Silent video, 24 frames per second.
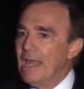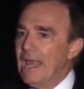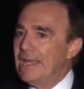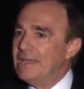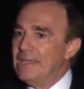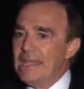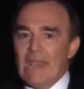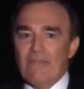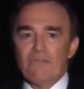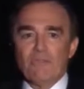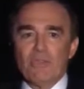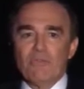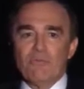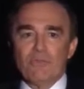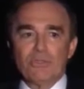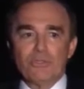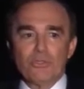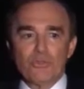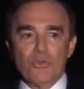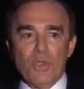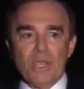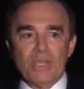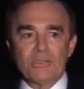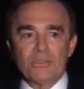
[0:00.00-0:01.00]
And every
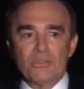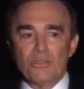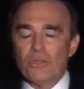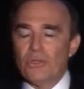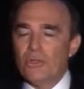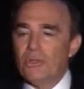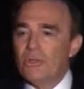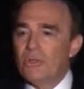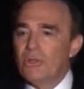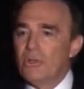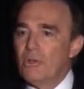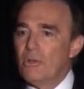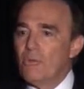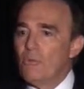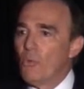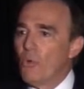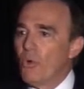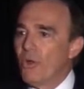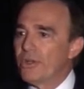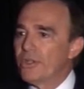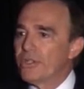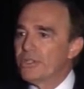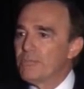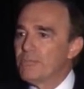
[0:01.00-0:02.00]
vitrector
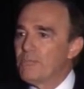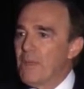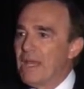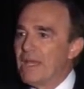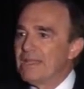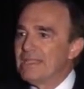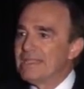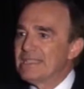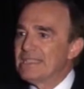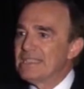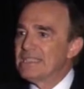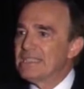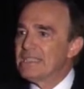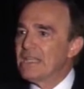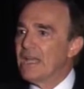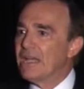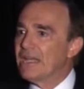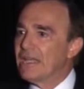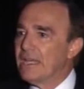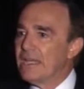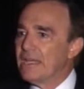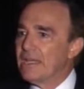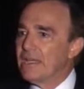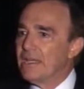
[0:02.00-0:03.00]
works by
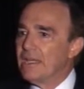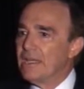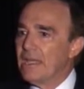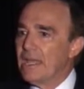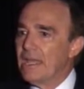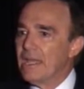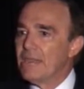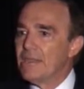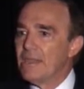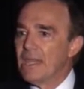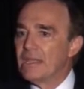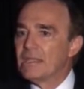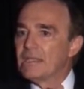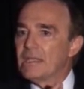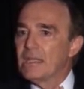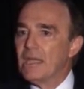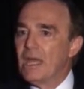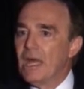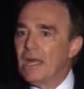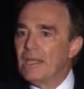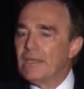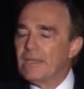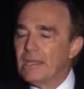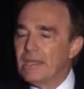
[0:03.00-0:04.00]
sucking and then
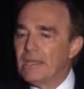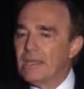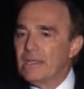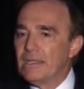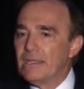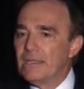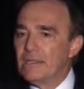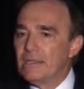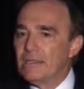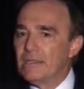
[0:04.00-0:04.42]
cutting,